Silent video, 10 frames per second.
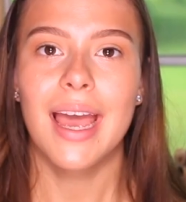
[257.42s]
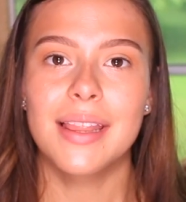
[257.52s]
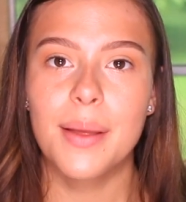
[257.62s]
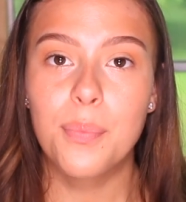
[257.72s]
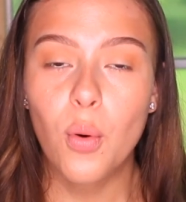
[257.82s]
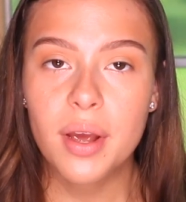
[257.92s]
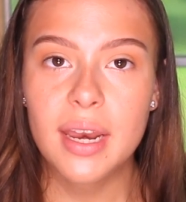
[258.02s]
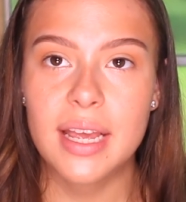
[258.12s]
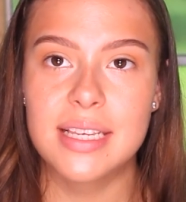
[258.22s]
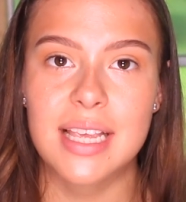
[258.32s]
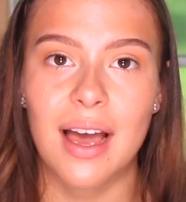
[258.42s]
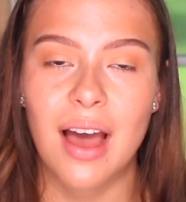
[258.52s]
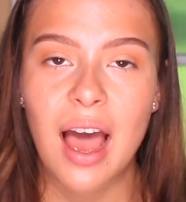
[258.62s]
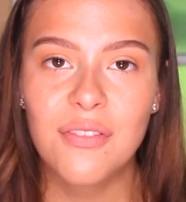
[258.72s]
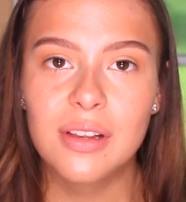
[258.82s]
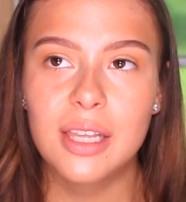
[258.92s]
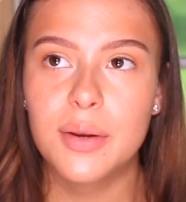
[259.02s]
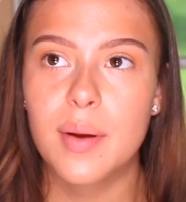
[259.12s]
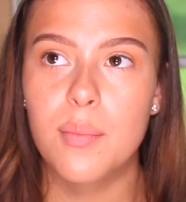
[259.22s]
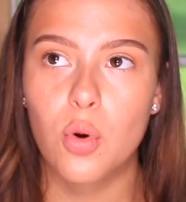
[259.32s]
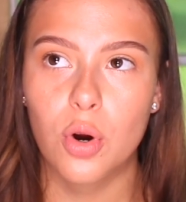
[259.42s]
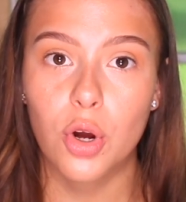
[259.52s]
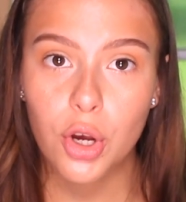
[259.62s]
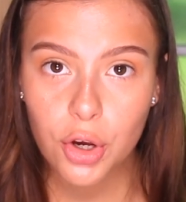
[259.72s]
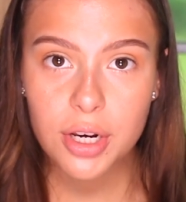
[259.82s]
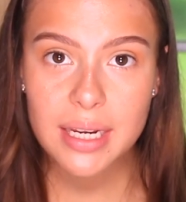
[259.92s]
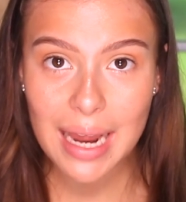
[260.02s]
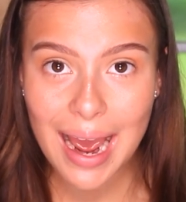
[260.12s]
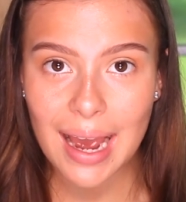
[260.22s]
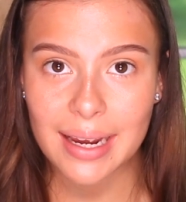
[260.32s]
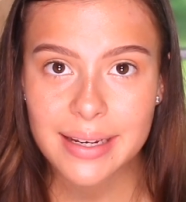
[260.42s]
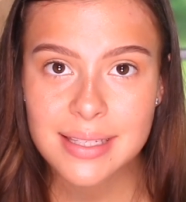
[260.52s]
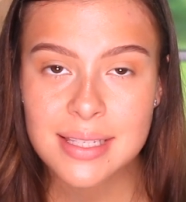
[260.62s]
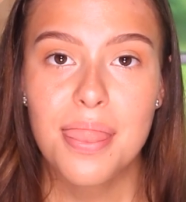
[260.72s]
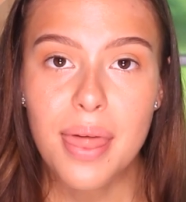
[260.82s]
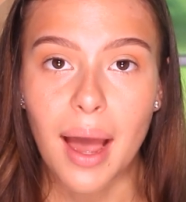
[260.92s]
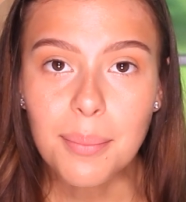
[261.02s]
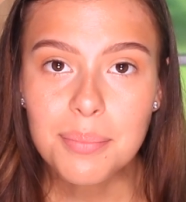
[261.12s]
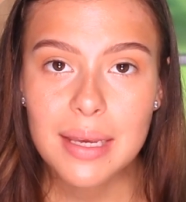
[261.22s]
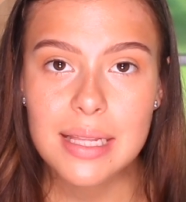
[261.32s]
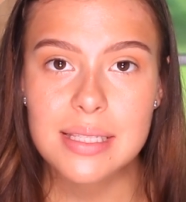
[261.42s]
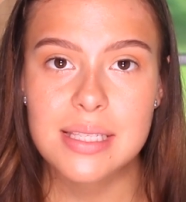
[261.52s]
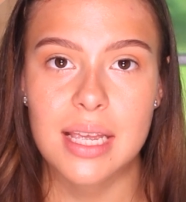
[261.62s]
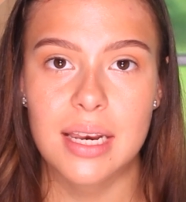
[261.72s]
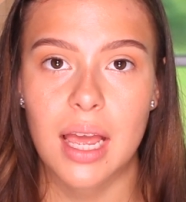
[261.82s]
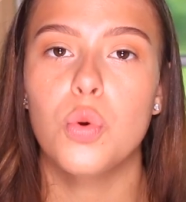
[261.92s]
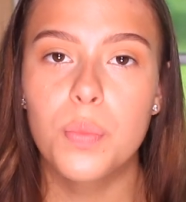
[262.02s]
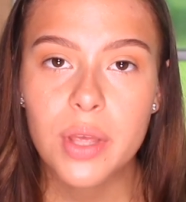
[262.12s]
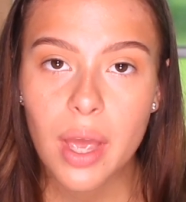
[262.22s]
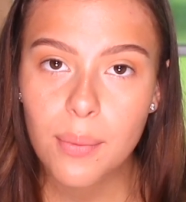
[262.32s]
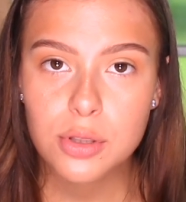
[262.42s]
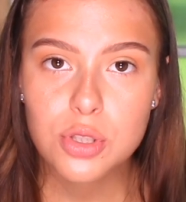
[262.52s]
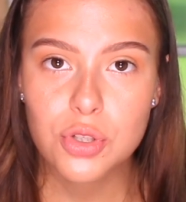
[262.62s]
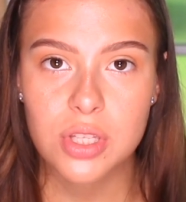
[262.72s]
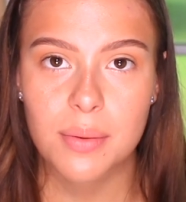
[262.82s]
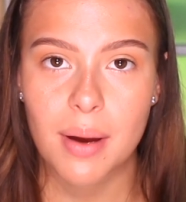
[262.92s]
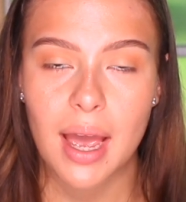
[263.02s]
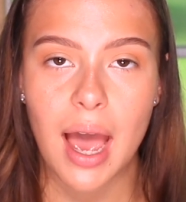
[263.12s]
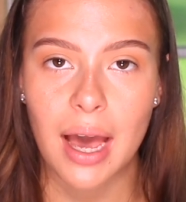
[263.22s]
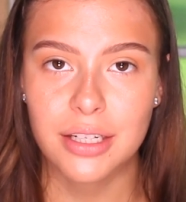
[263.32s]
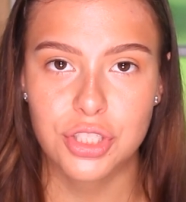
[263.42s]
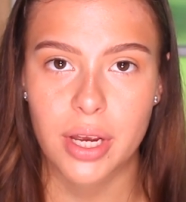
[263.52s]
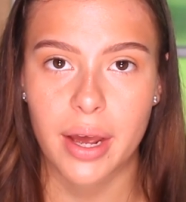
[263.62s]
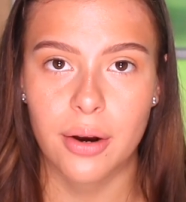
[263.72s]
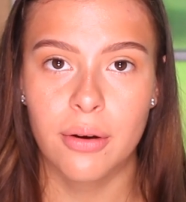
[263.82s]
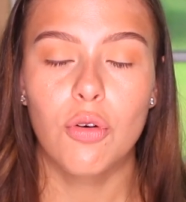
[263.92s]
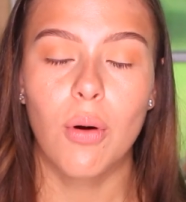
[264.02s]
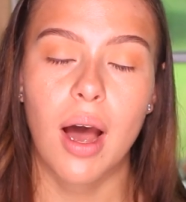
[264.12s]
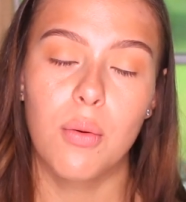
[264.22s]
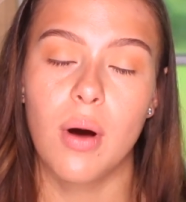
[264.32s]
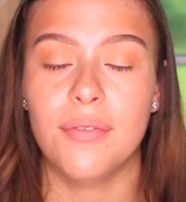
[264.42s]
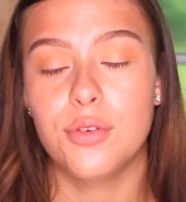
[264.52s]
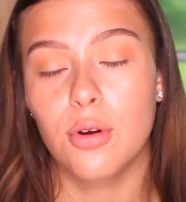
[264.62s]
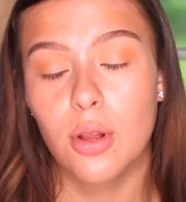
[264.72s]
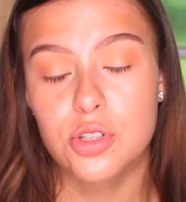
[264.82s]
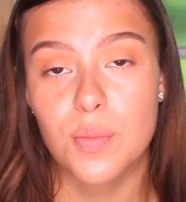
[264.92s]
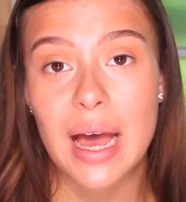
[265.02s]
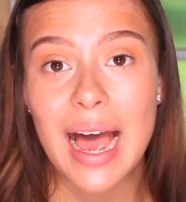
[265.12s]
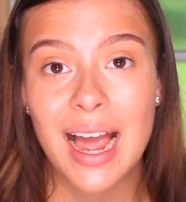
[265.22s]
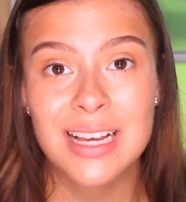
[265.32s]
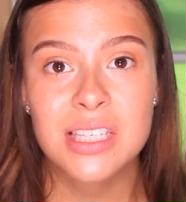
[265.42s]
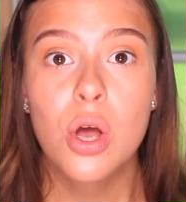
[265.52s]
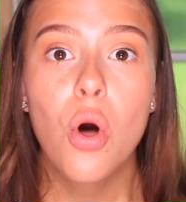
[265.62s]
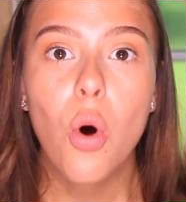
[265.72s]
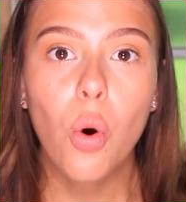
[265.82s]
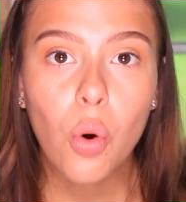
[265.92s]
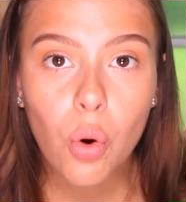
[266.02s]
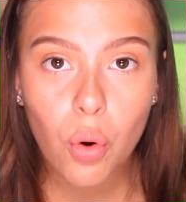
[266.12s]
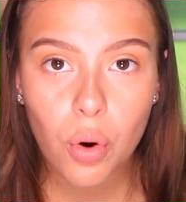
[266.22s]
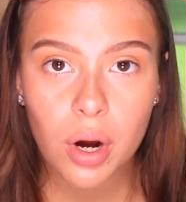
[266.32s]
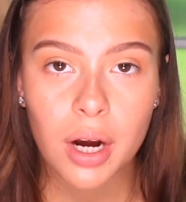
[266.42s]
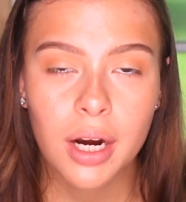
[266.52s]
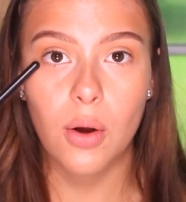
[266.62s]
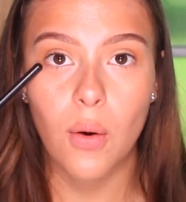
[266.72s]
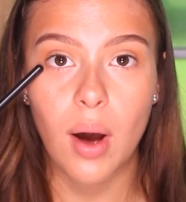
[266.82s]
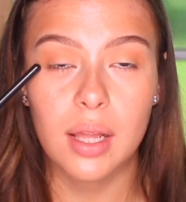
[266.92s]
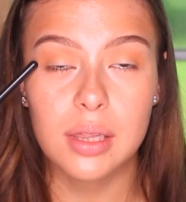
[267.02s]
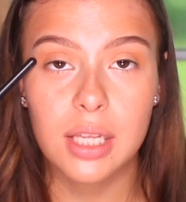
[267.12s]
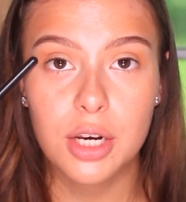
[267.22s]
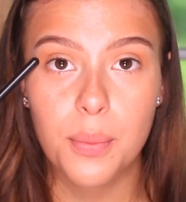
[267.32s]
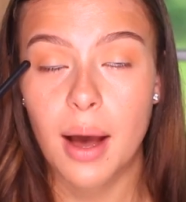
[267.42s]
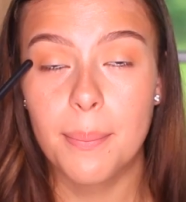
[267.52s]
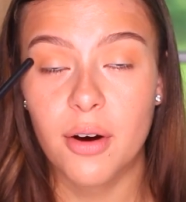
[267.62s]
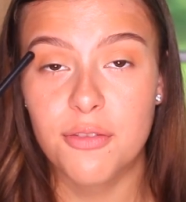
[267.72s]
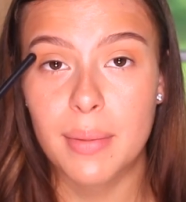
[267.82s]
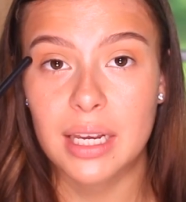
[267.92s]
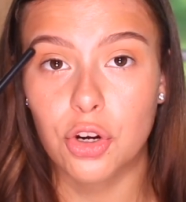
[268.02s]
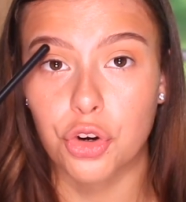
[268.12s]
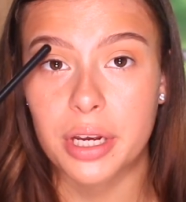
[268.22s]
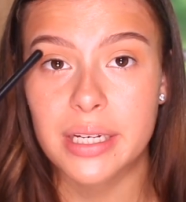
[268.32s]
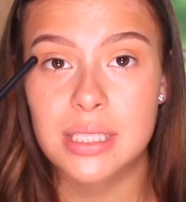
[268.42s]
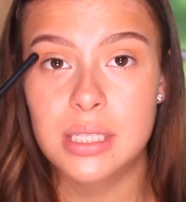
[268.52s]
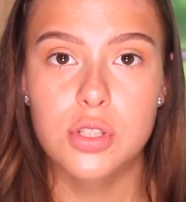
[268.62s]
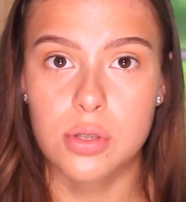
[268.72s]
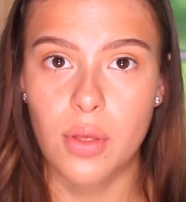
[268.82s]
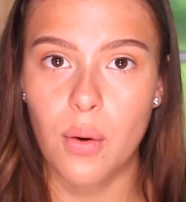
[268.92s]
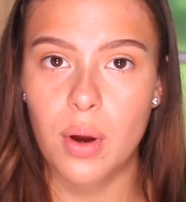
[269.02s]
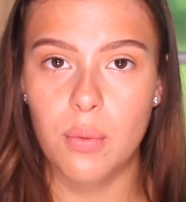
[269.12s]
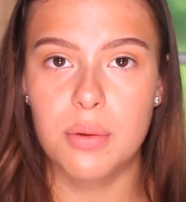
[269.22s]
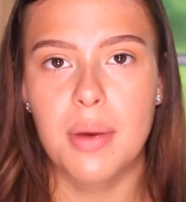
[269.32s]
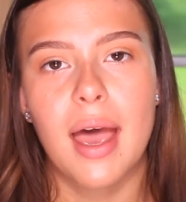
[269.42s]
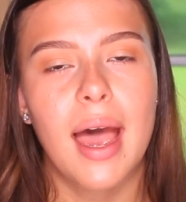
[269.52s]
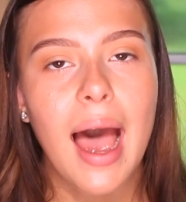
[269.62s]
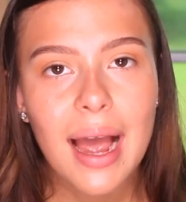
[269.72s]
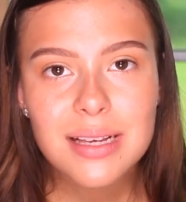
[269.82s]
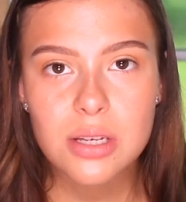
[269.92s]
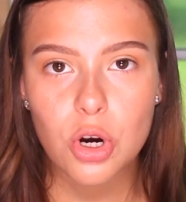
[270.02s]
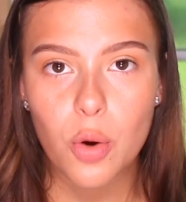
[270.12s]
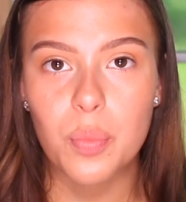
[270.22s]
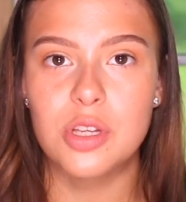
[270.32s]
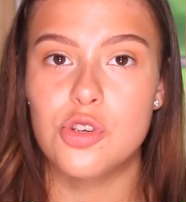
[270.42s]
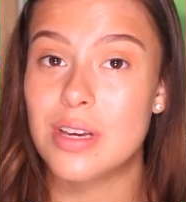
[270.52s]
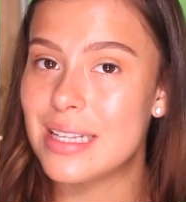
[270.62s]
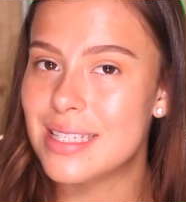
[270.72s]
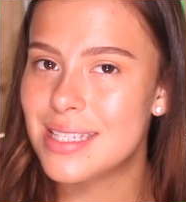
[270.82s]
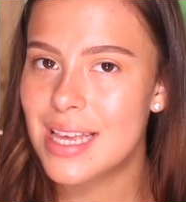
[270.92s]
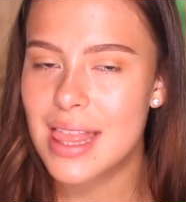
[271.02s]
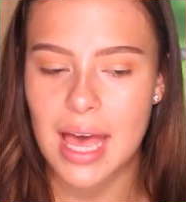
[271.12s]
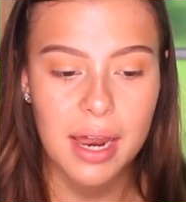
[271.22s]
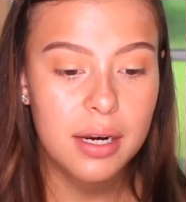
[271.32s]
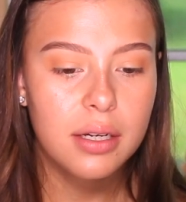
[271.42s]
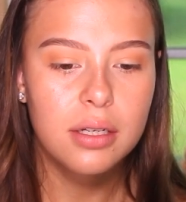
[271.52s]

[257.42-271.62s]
And the point is, I have a little bit more hooded eyes. That means that to be able to see my eyeshadow, I will have to close my eyes or go a little above my crease. So that way when my eyes are open, you can see that.